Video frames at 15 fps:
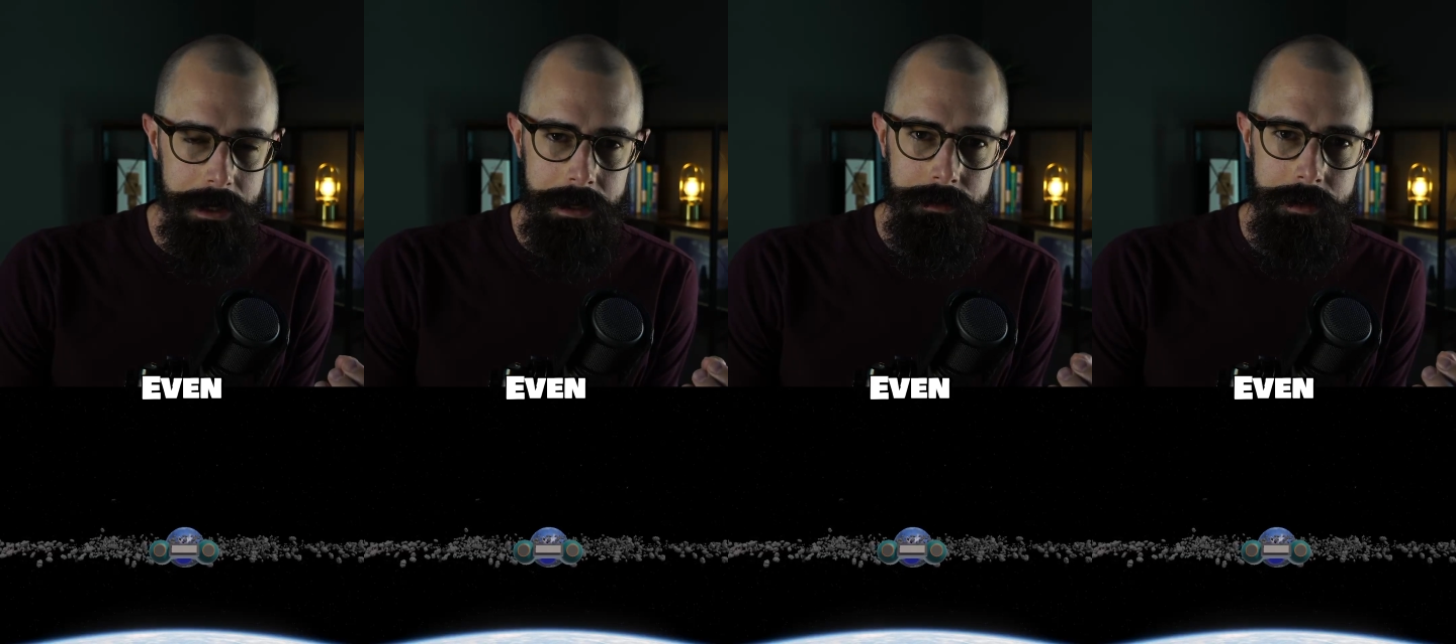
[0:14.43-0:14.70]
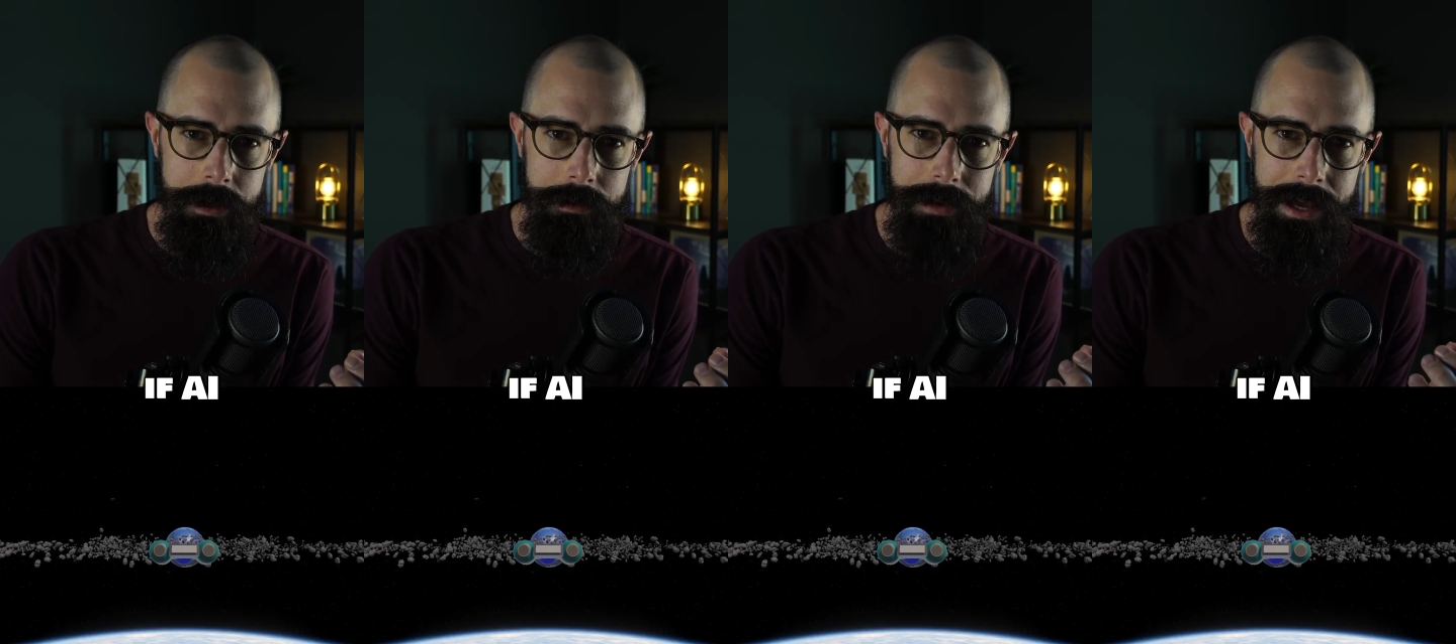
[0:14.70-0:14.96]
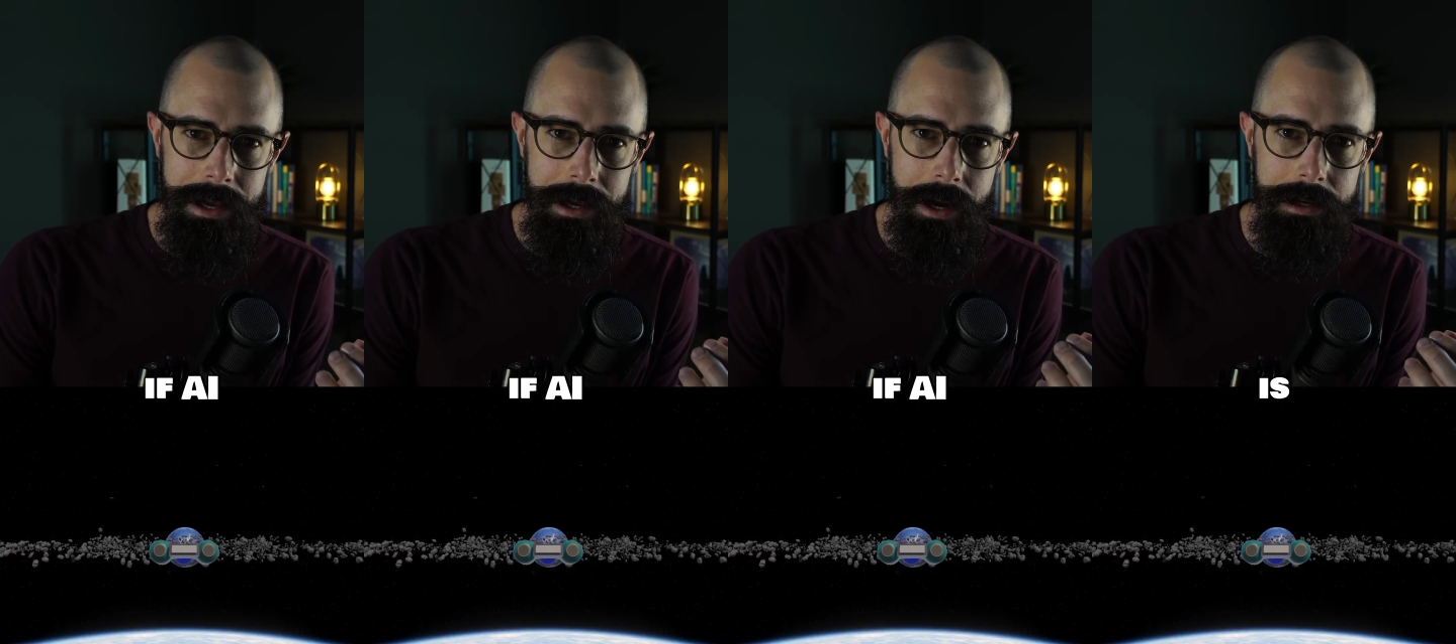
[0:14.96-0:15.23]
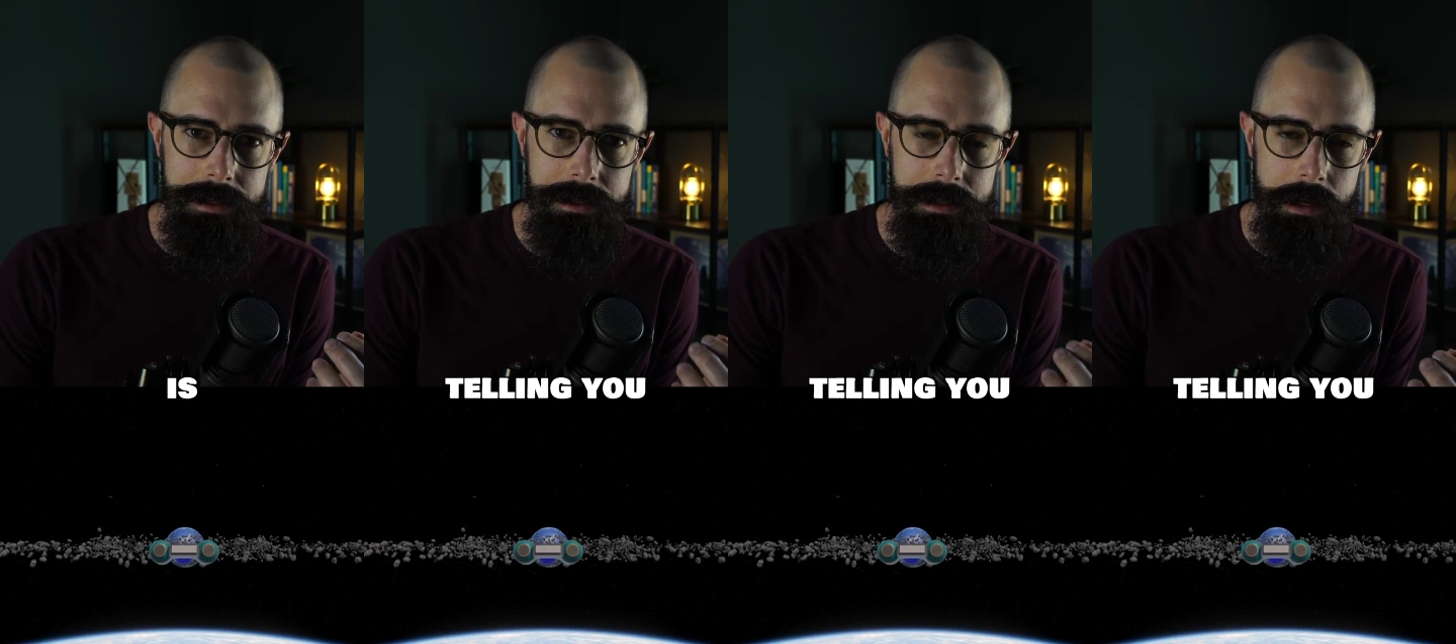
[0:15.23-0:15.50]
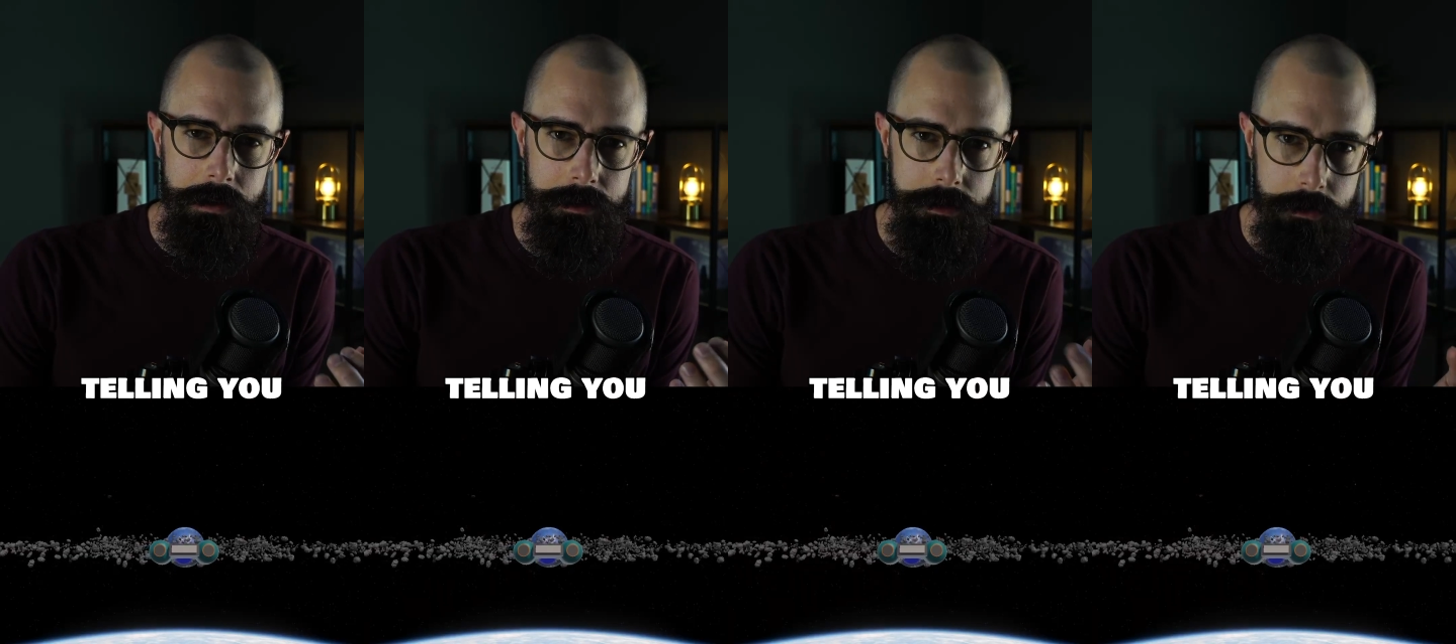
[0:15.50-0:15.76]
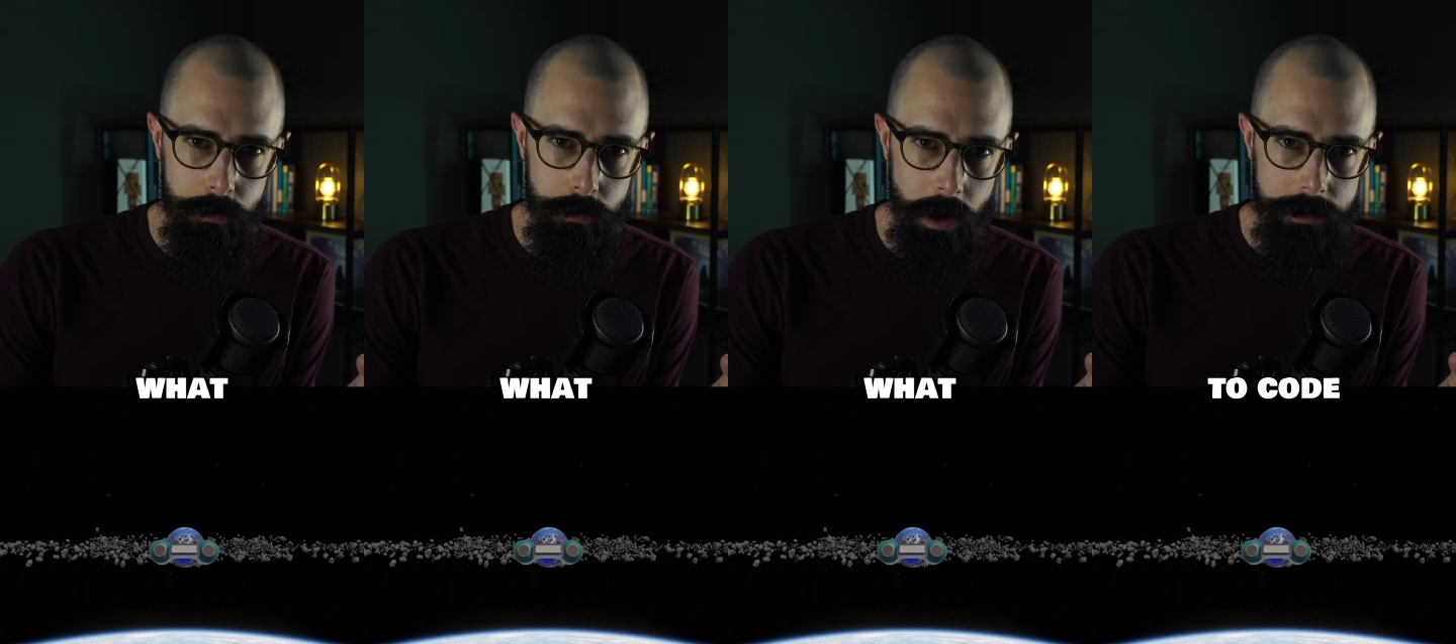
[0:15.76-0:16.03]
Even if AI is telling
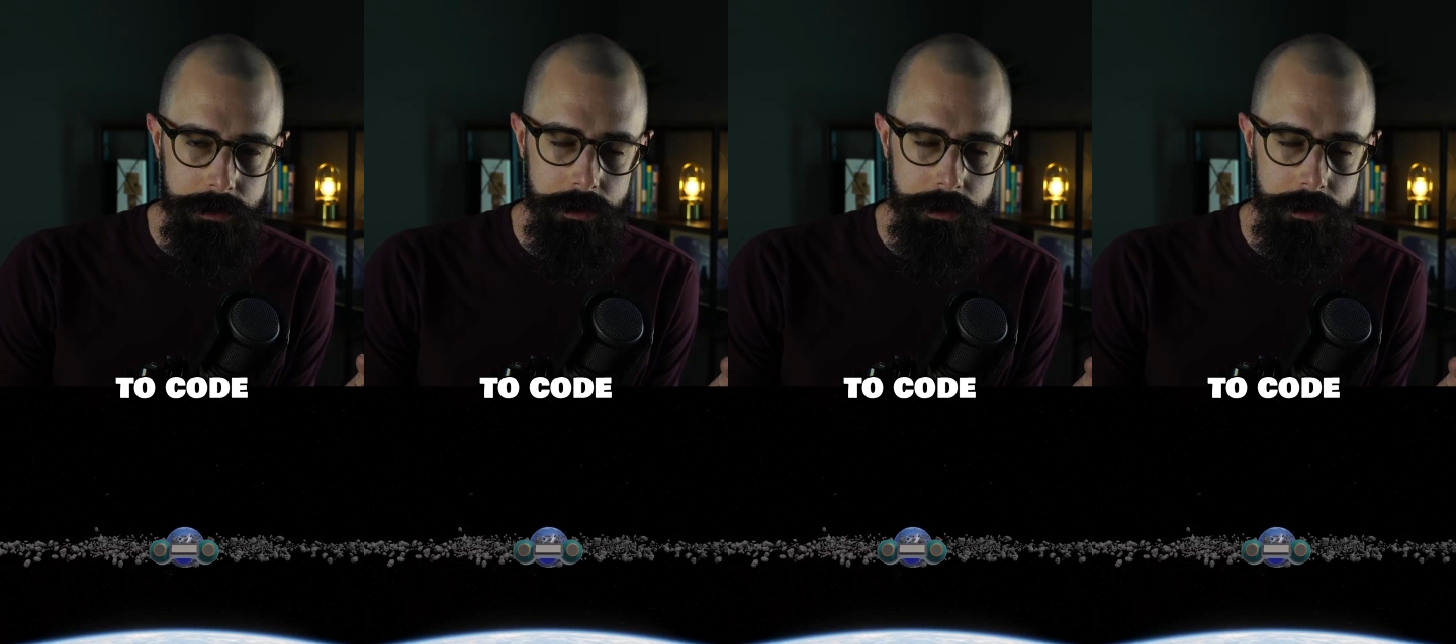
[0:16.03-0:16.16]
you what